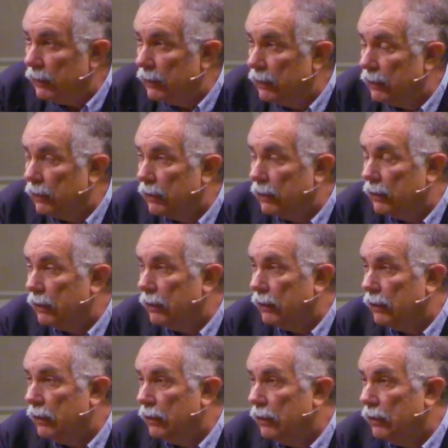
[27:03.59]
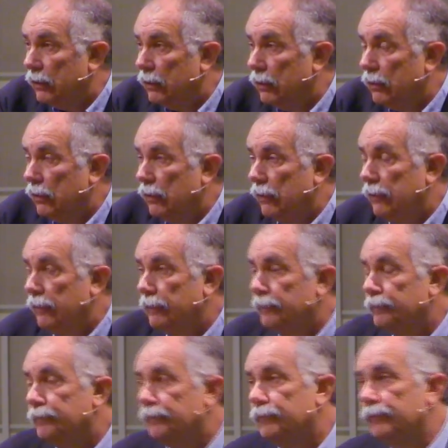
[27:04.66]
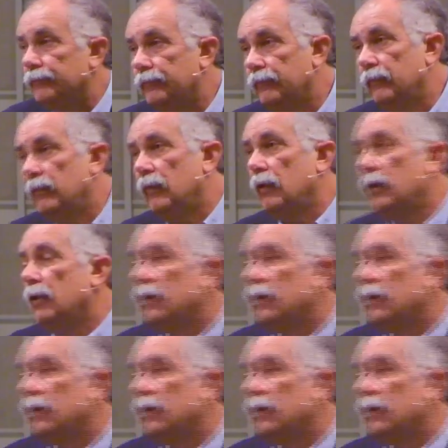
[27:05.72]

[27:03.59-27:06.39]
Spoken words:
Nobody speaks.